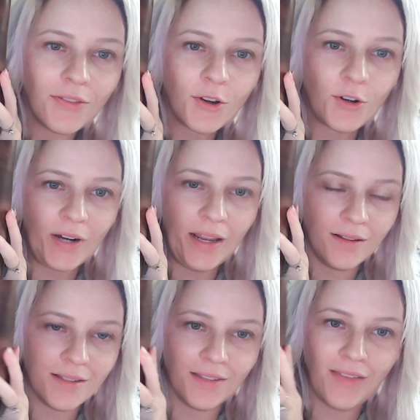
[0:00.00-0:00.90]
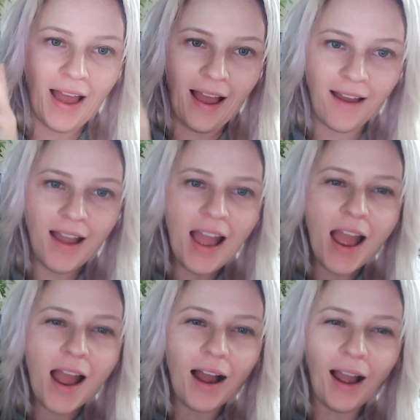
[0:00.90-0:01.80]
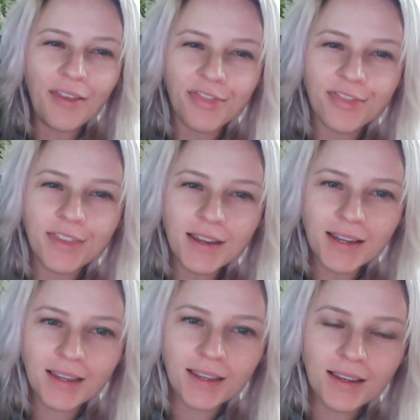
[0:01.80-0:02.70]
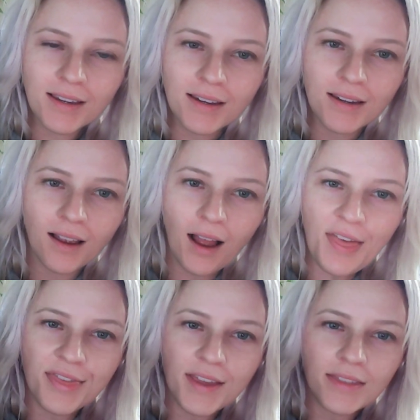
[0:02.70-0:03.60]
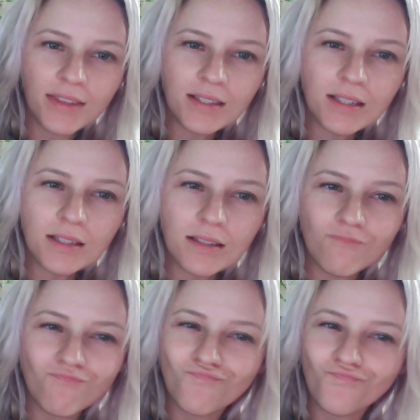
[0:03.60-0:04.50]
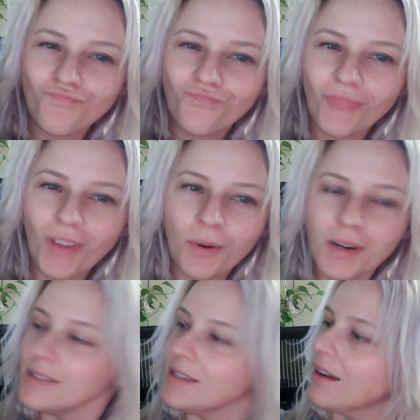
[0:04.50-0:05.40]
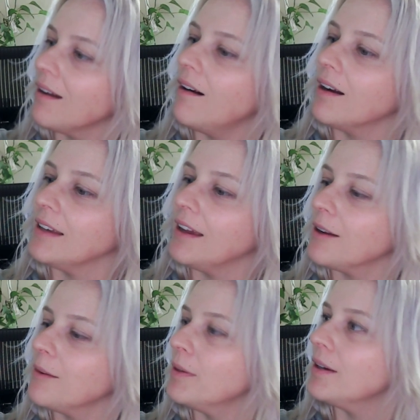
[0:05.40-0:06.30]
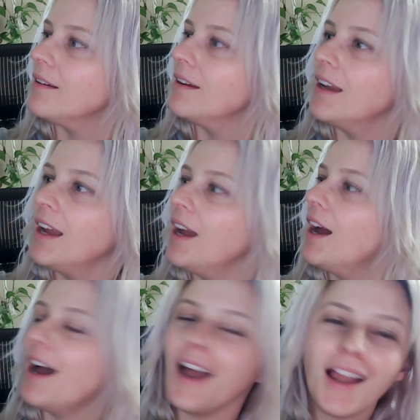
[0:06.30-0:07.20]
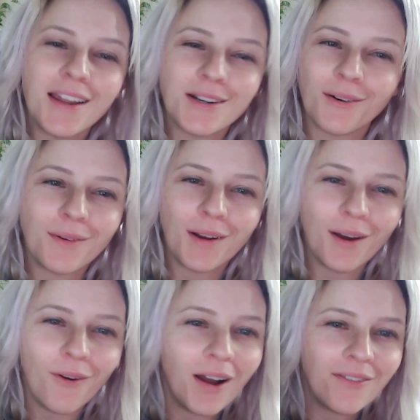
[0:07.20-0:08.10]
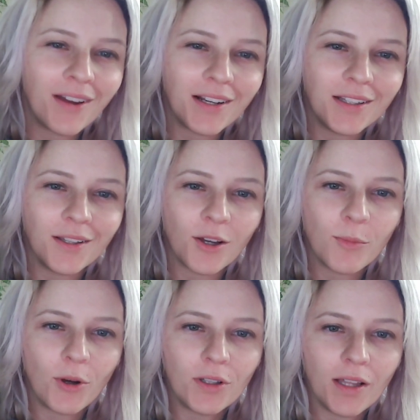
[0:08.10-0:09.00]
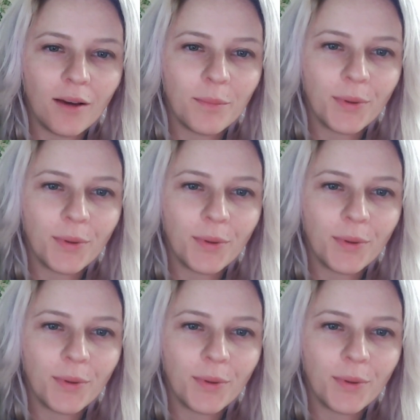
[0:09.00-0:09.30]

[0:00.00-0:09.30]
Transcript: the grains in that. I think this is, I want to say cognac, but I don't know. I've got to look them all up.